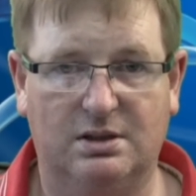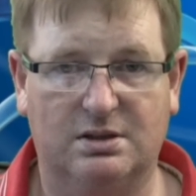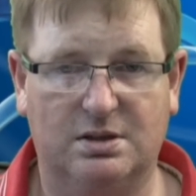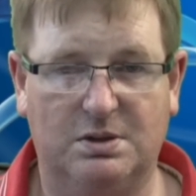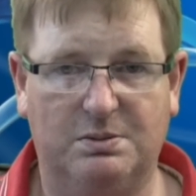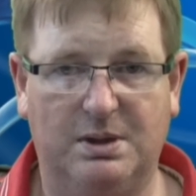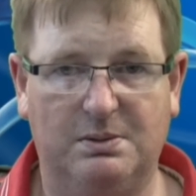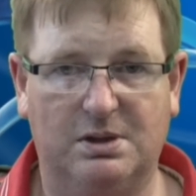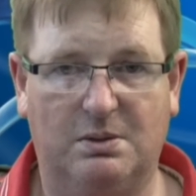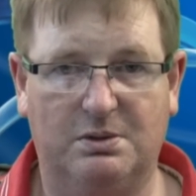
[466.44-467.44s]
Some of the
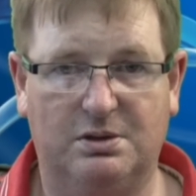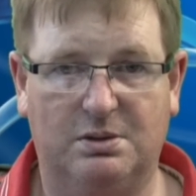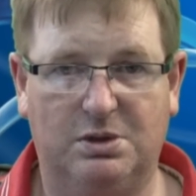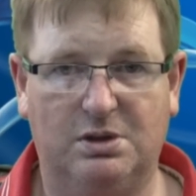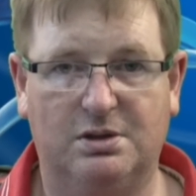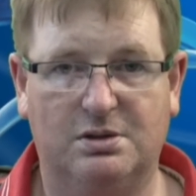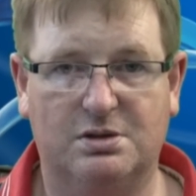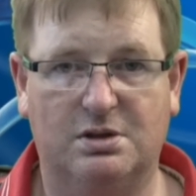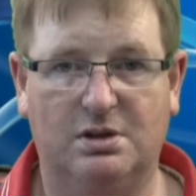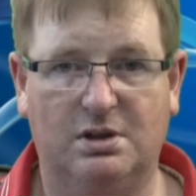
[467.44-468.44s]
people coming on the
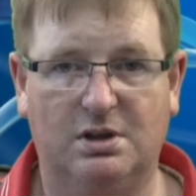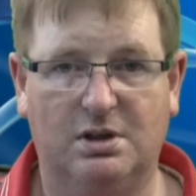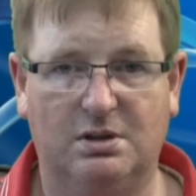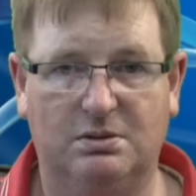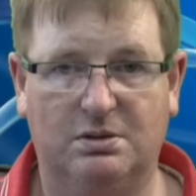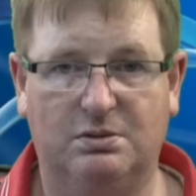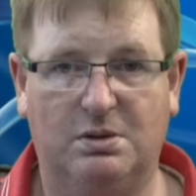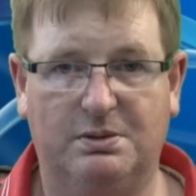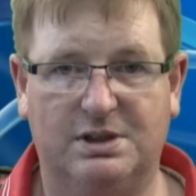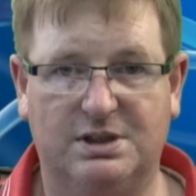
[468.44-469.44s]
bulldozer, one
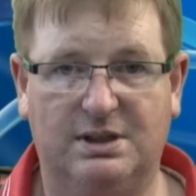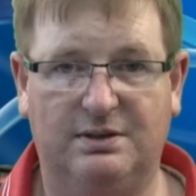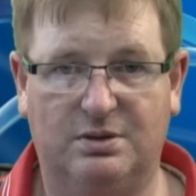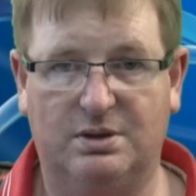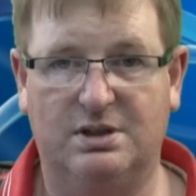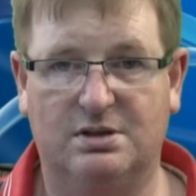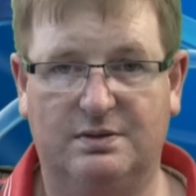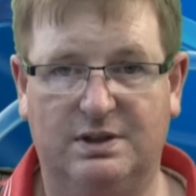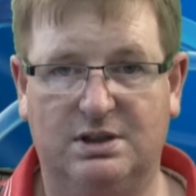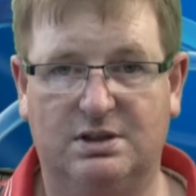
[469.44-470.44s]
woman is 84 years
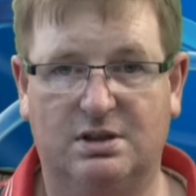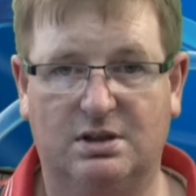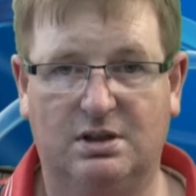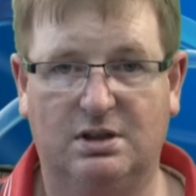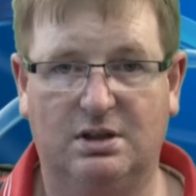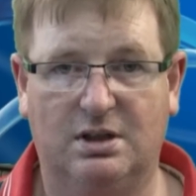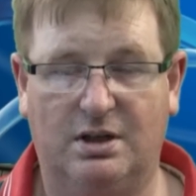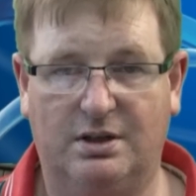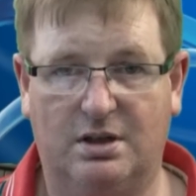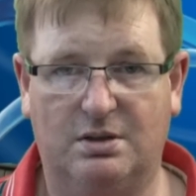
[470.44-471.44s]
of age.
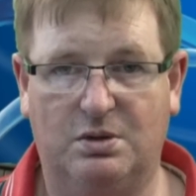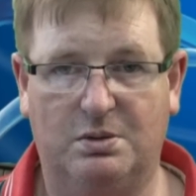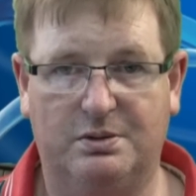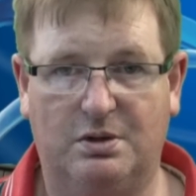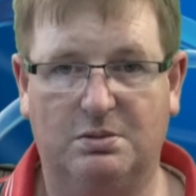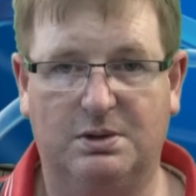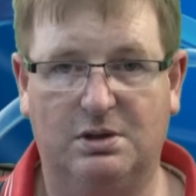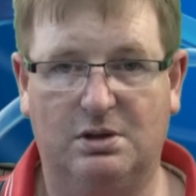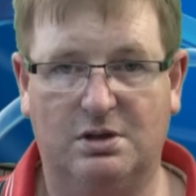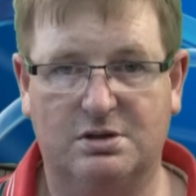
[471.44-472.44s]
Another woman rung me
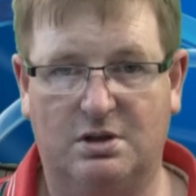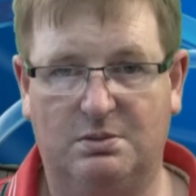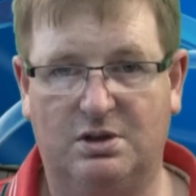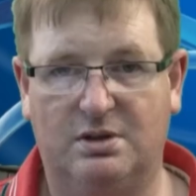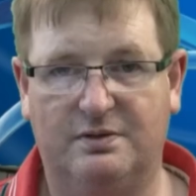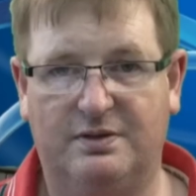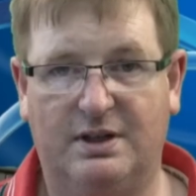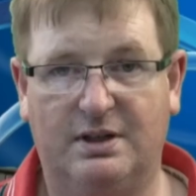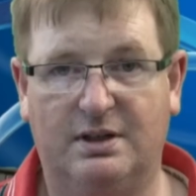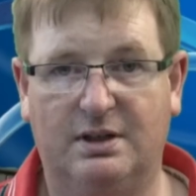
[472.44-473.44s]
who lost her mother and
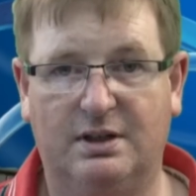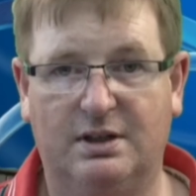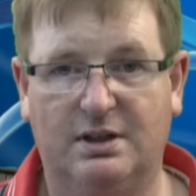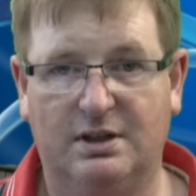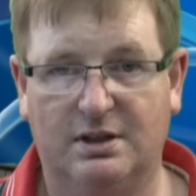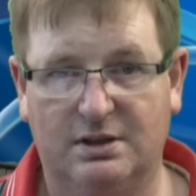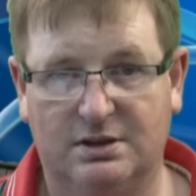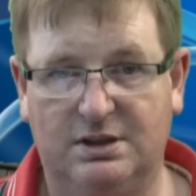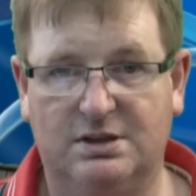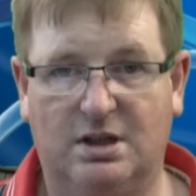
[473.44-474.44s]
father.
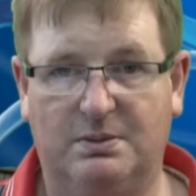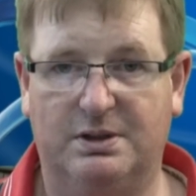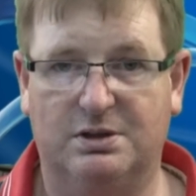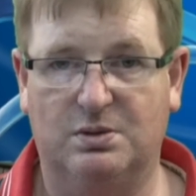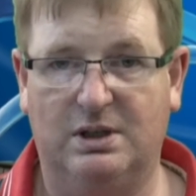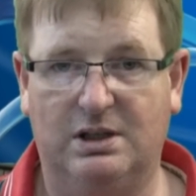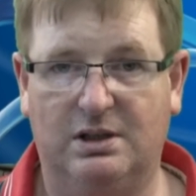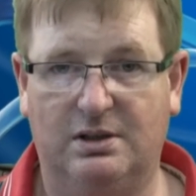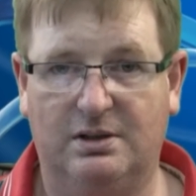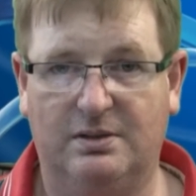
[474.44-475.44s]
She's coming as well.